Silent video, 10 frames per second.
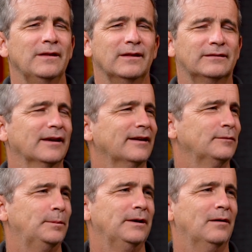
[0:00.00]
The second
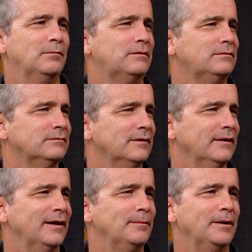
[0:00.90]
is be humble
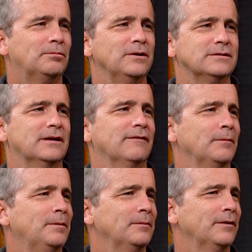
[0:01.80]
and be appreciative of
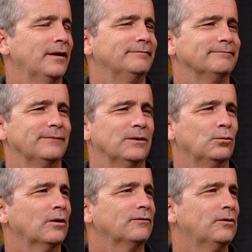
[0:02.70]
the people that
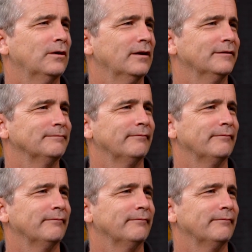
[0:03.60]
work for you.